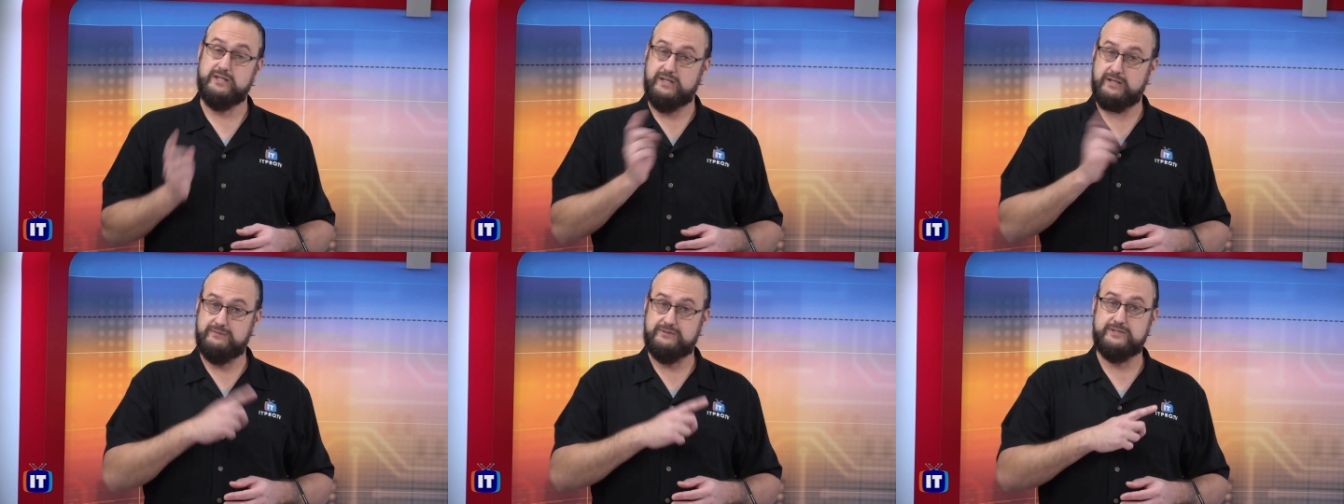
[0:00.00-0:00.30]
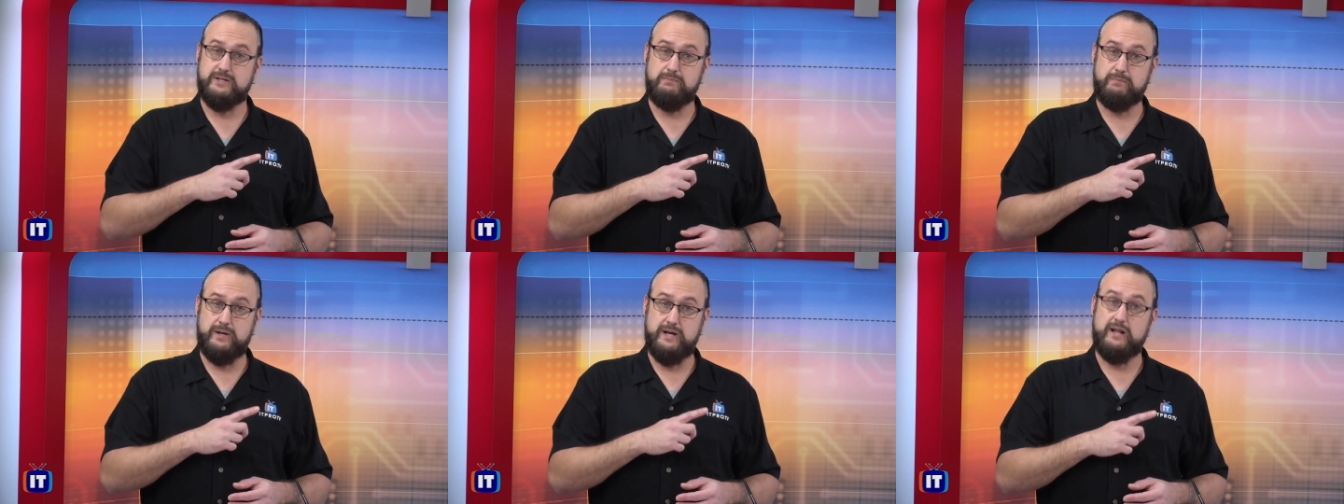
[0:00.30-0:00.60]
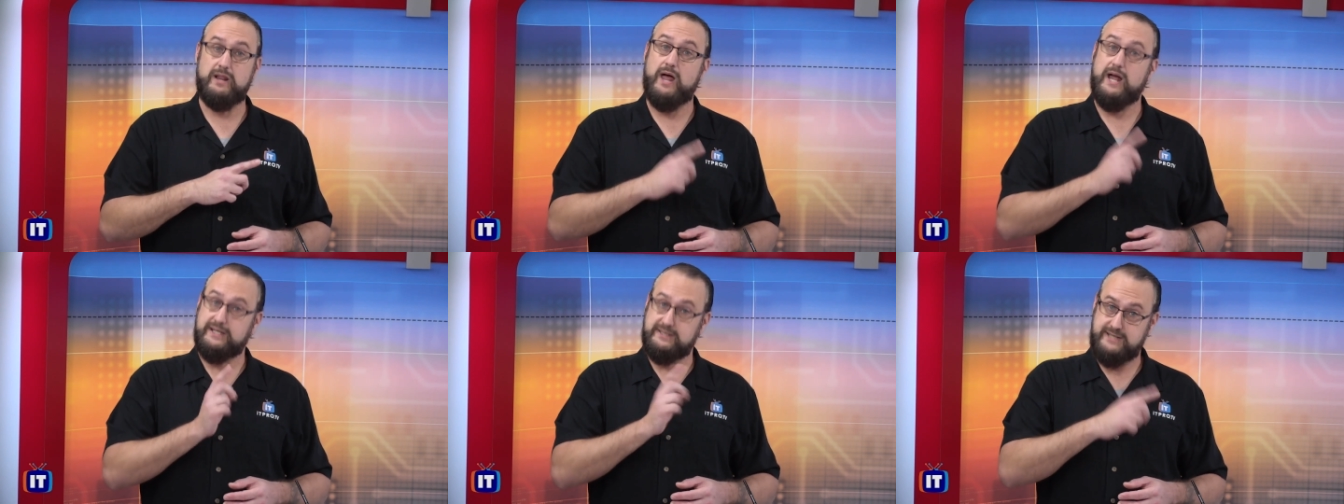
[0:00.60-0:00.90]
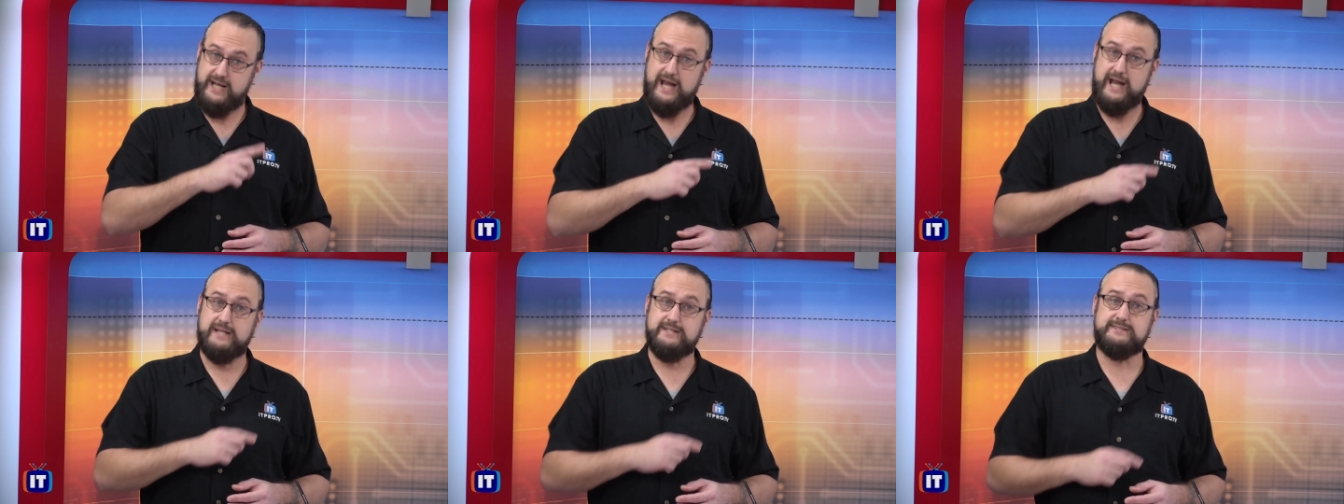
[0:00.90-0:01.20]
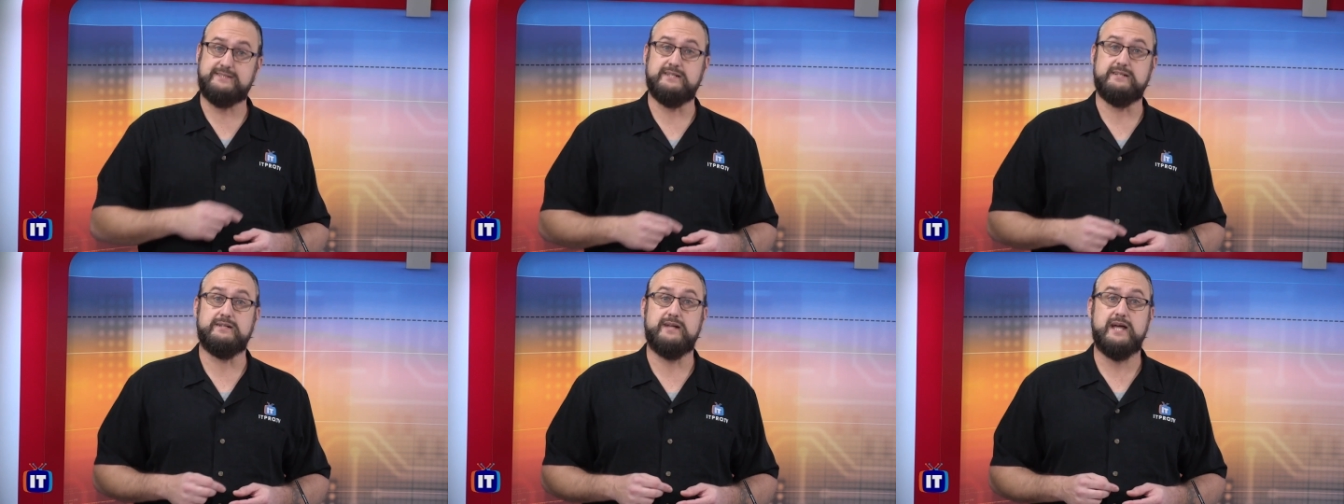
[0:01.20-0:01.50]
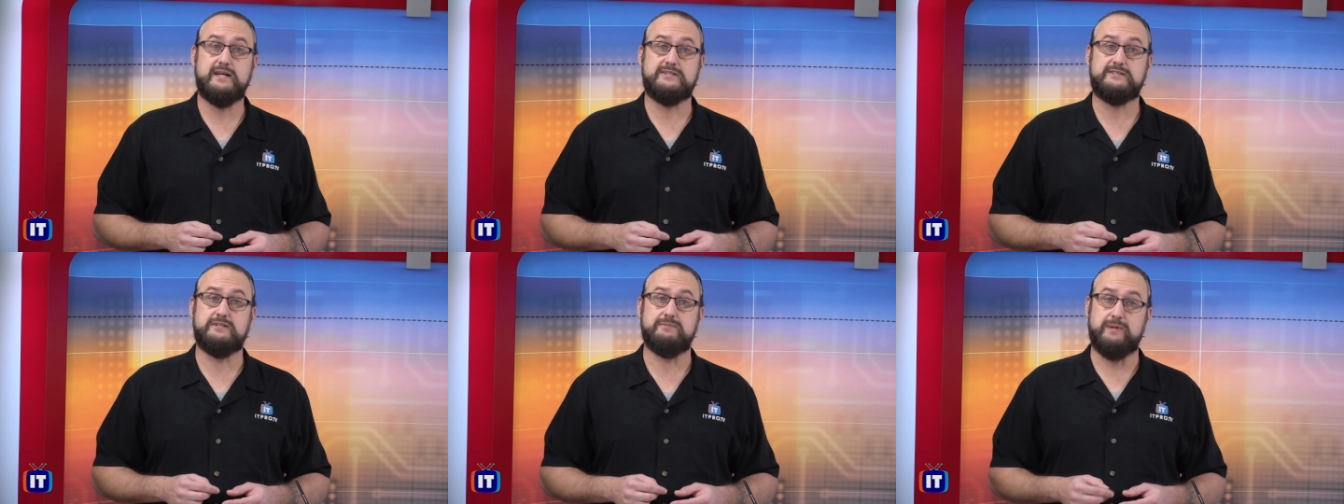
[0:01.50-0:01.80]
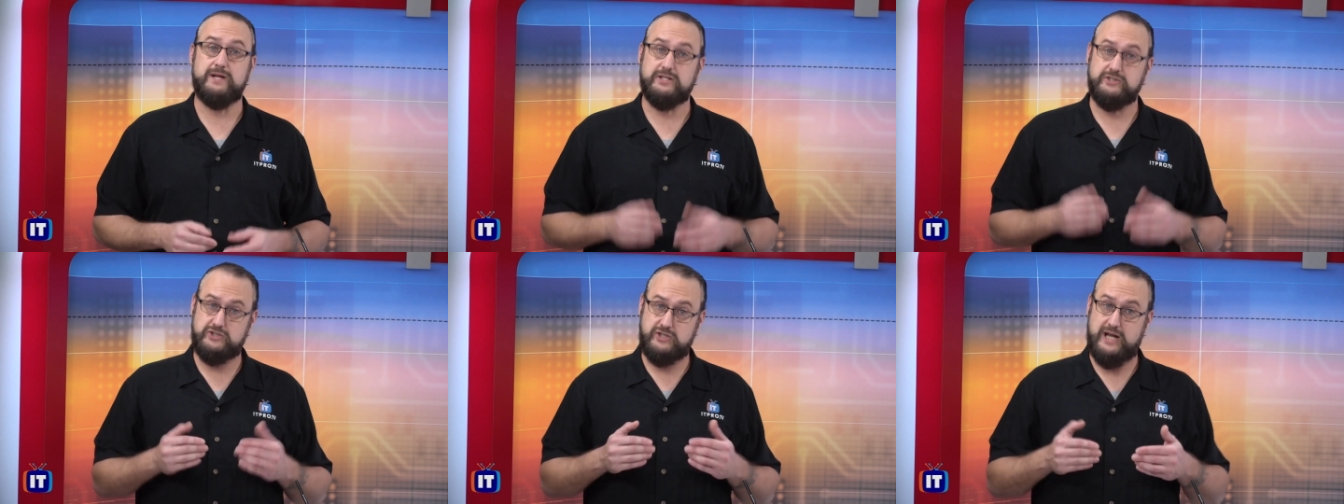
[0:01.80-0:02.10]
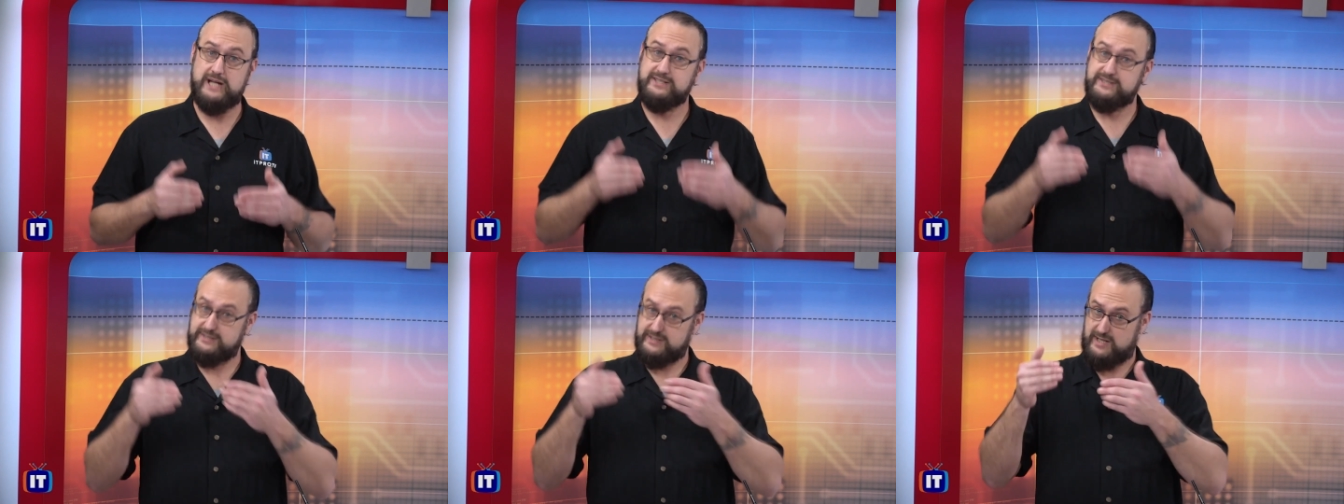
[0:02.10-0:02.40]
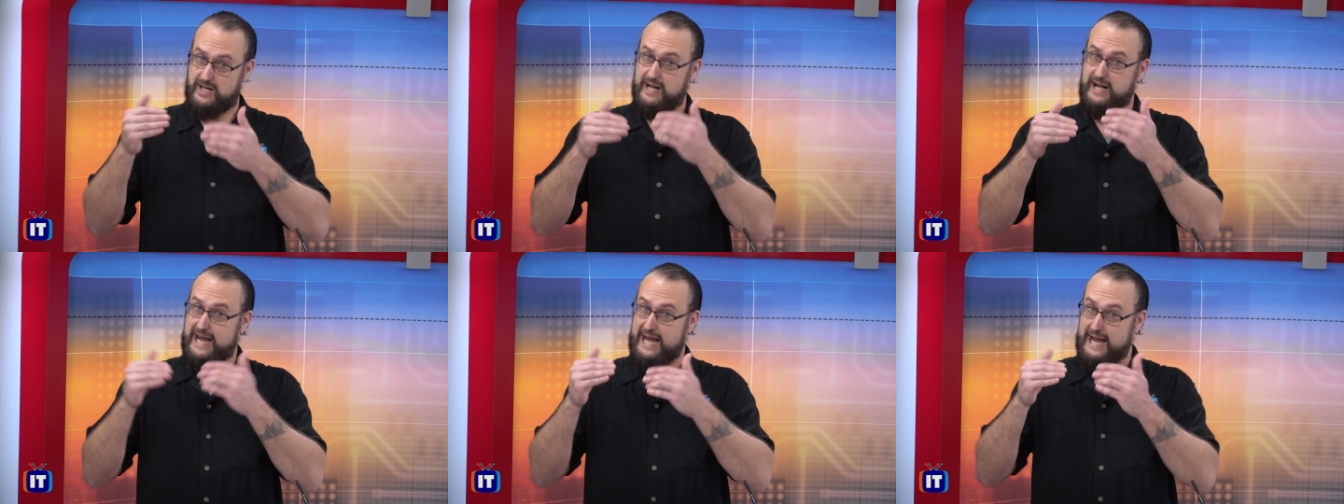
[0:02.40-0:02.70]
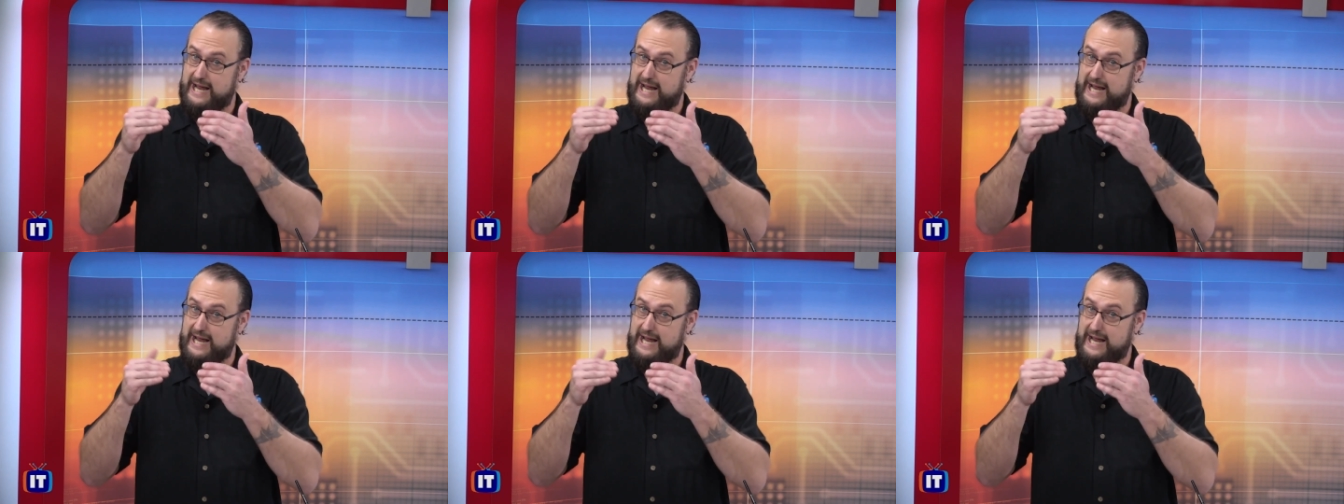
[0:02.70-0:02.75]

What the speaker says: to give somebody like Dan sitting next to me a chance to kind of